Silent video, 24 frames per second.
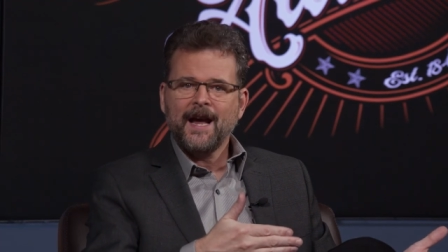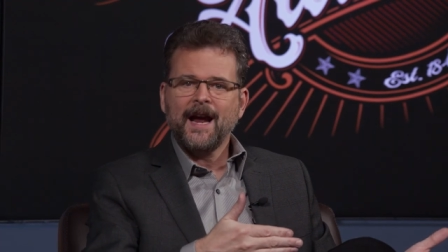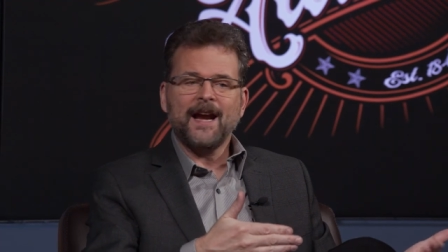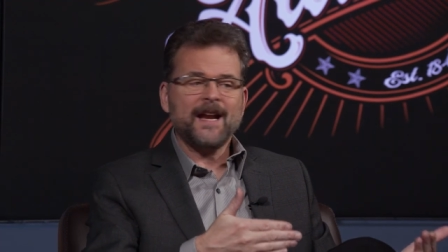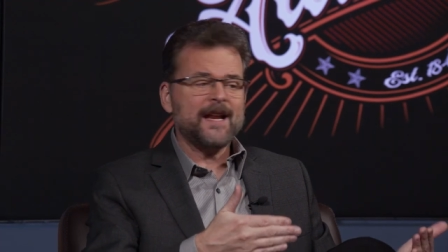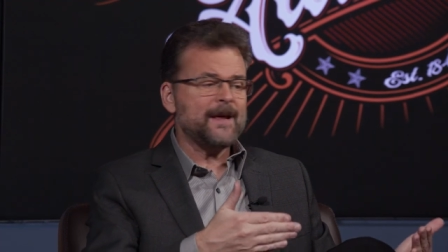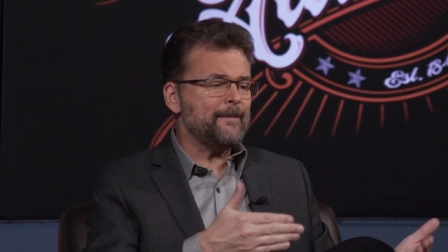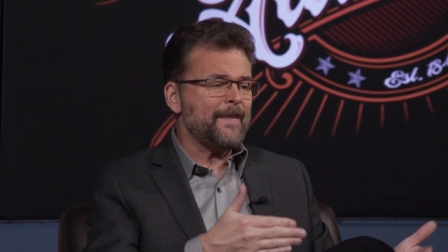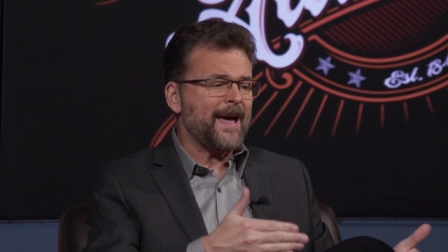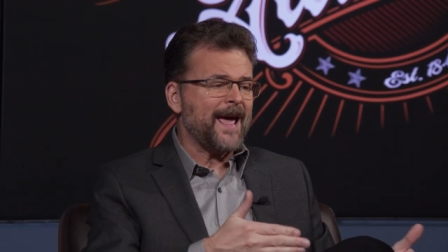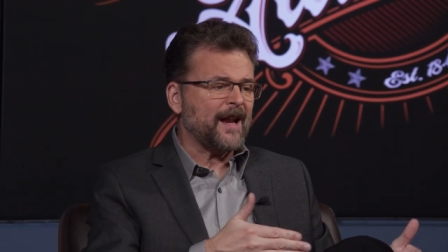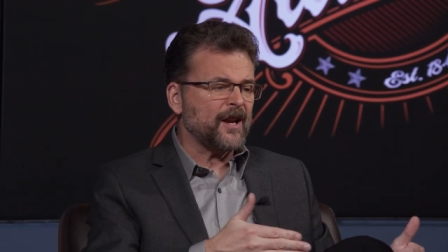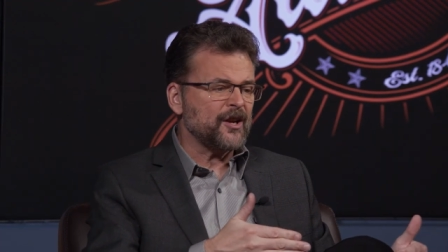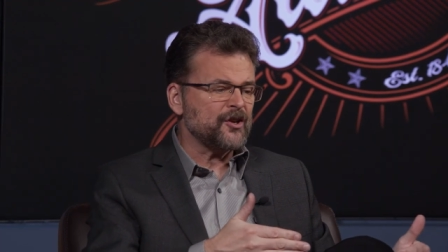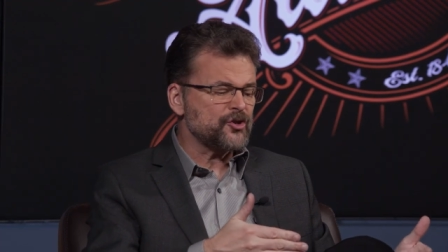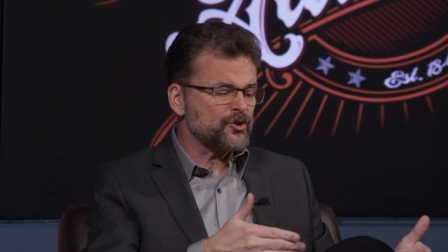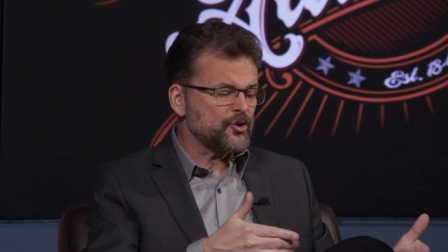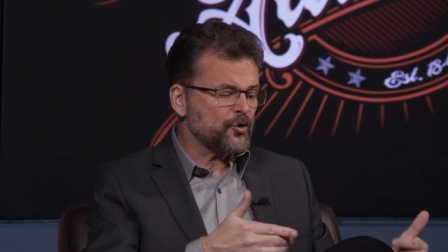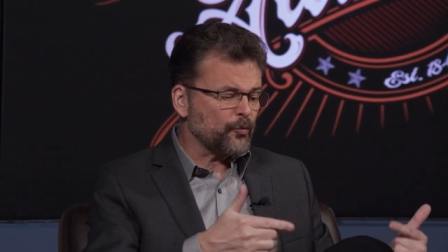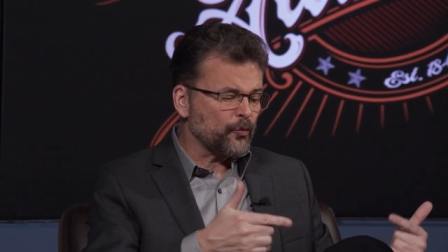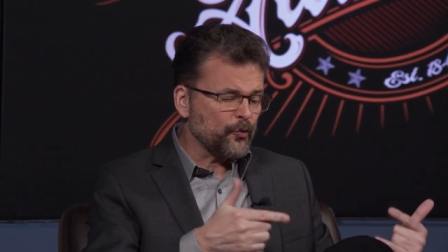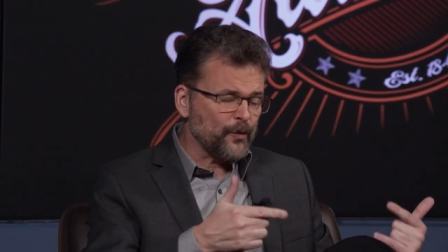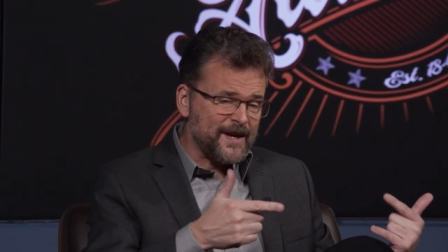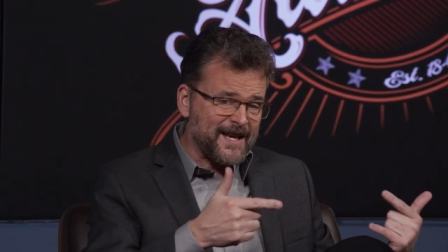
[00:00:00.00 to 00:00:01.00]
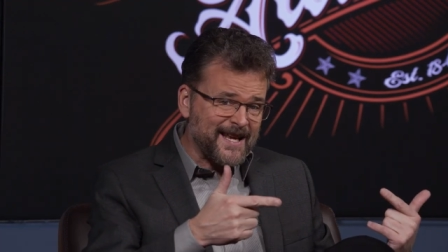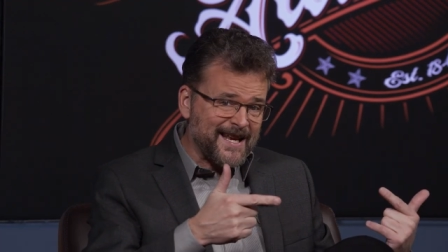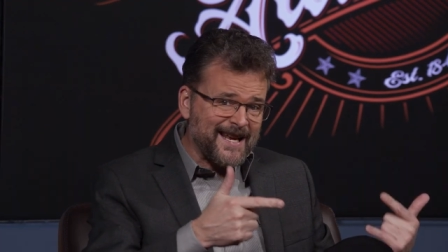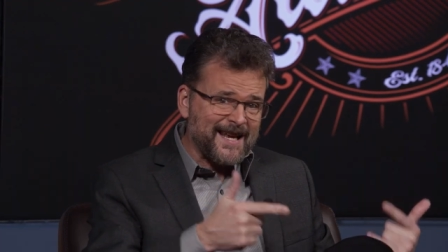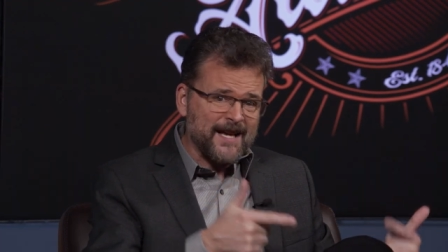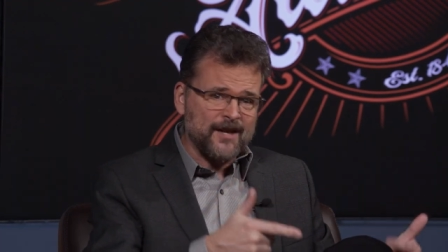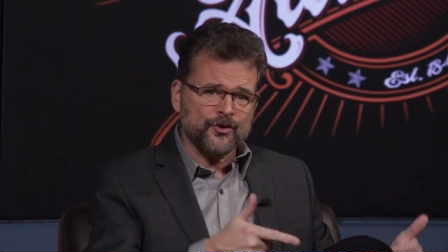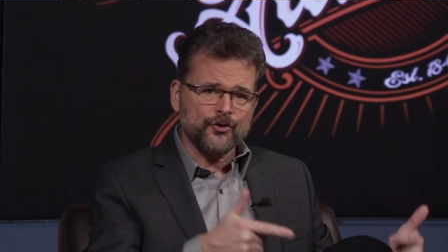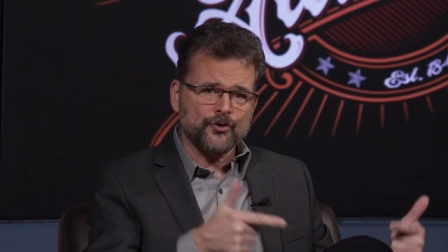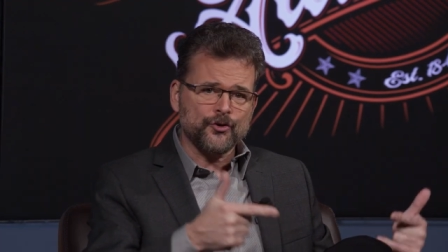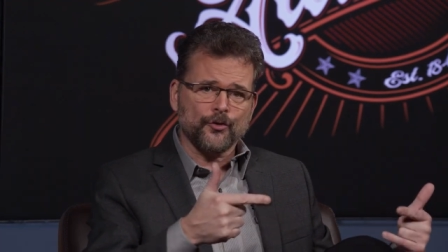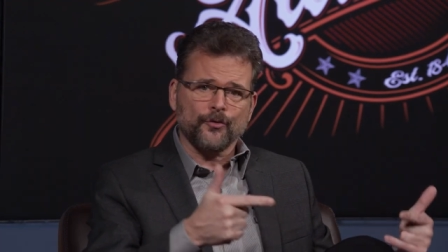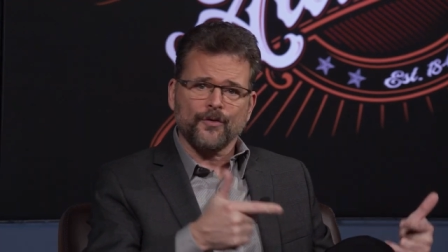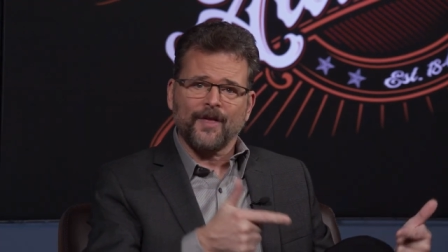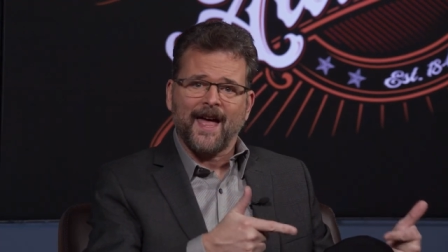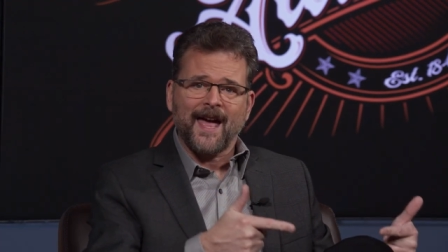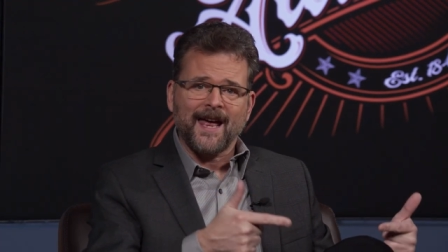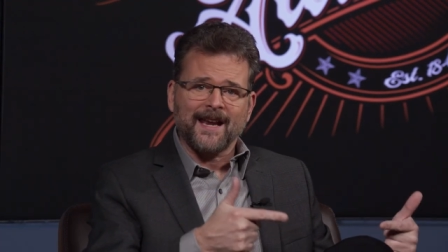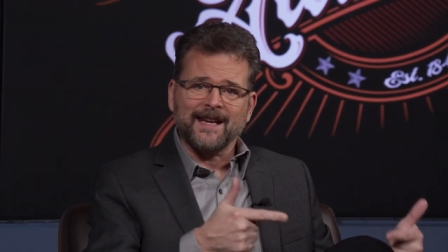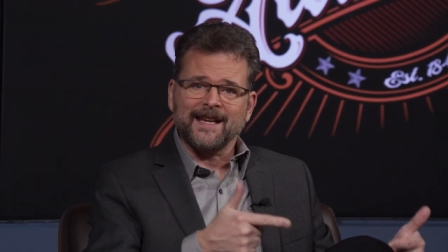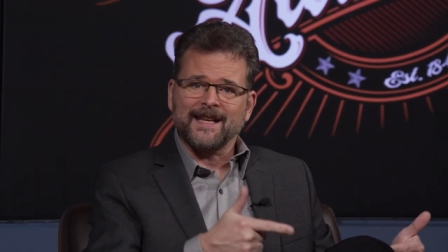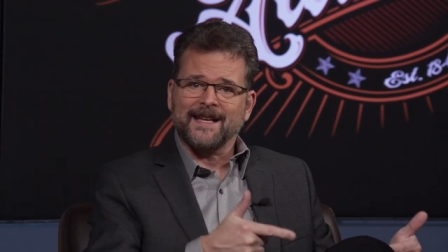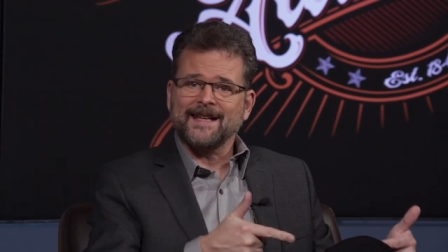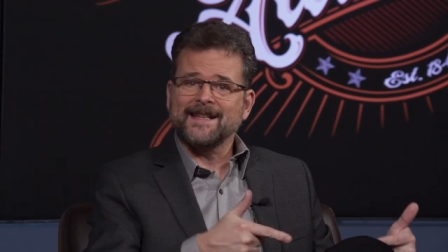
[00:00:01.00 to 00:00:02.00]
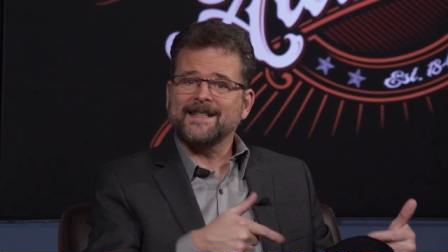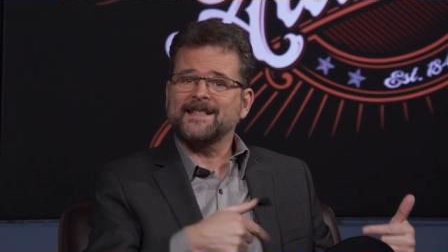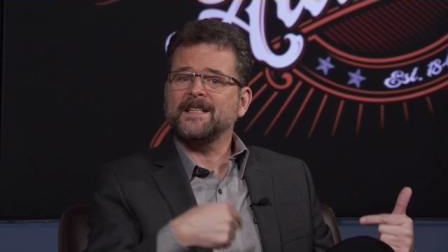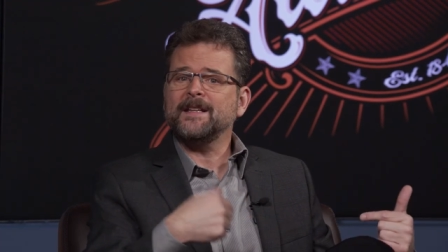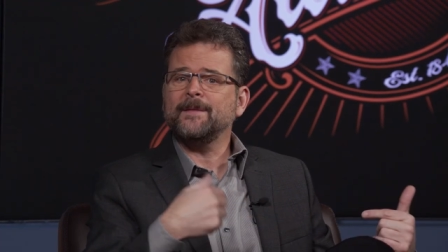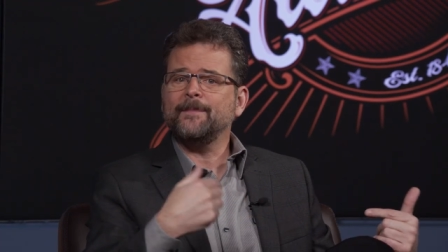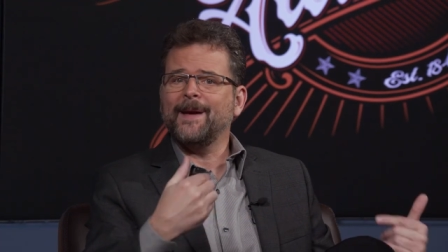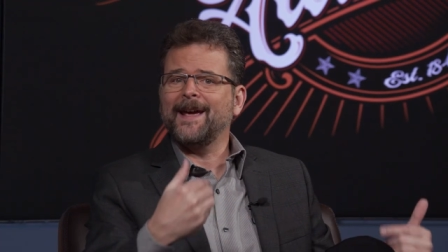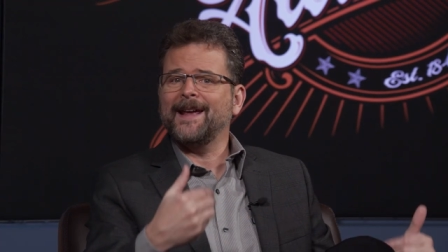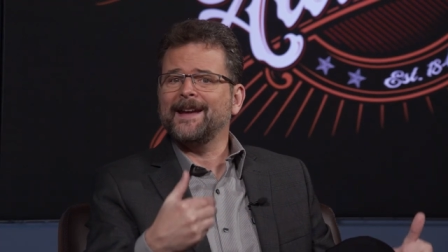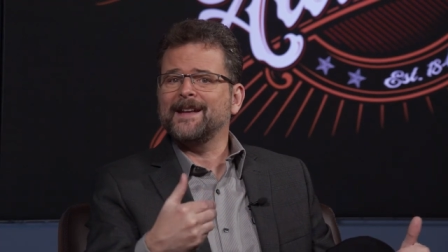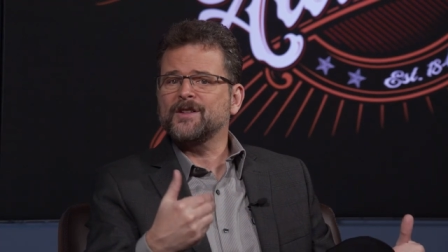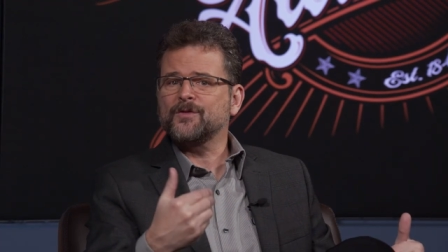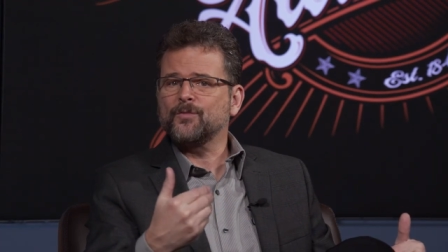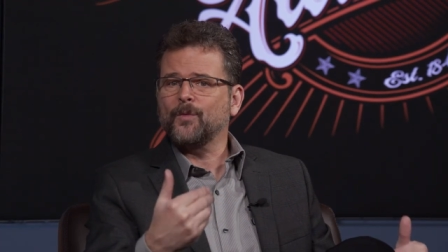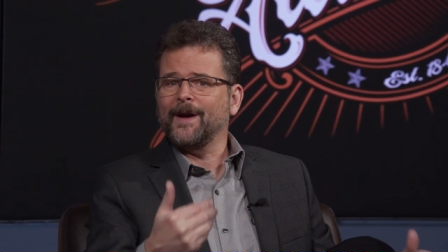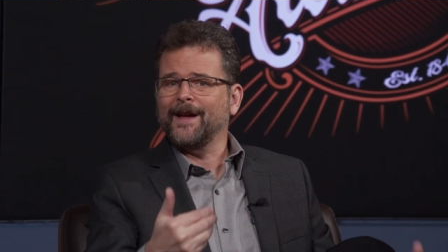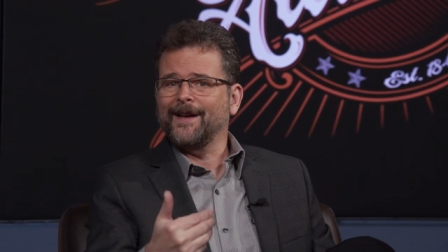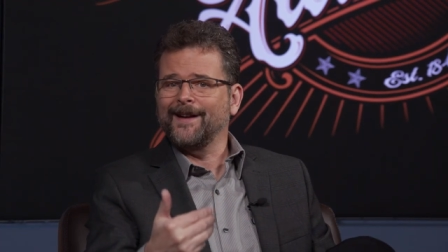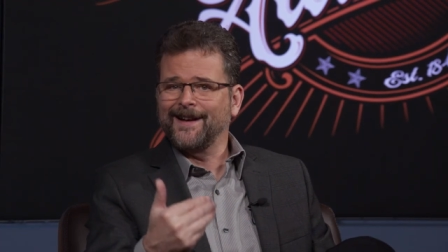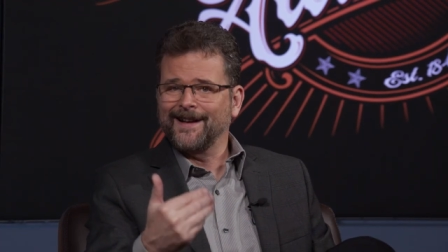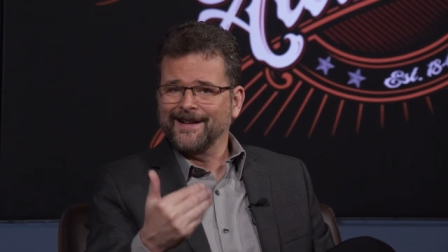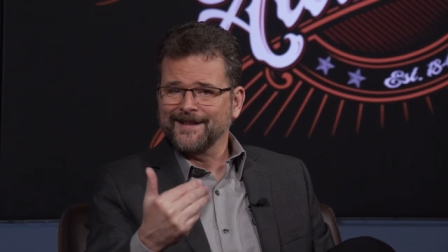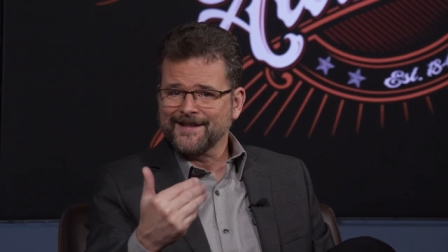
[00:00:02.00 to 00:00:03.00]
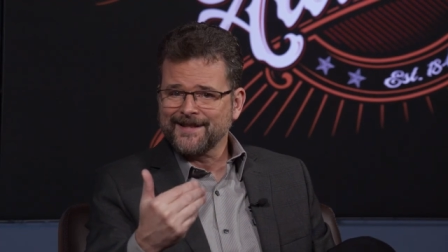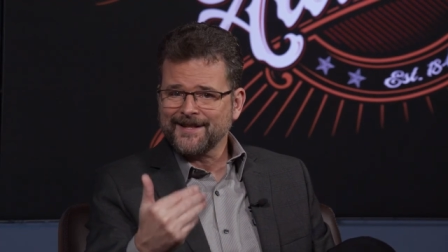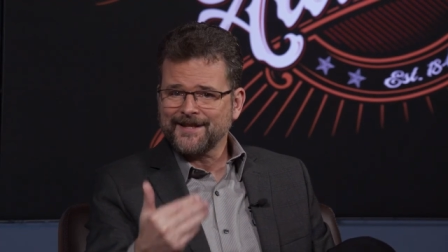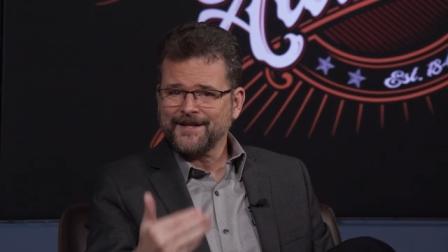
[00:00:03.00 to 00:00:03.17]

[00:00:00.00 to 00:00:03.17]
and he managed to re injure that knee as he made his way on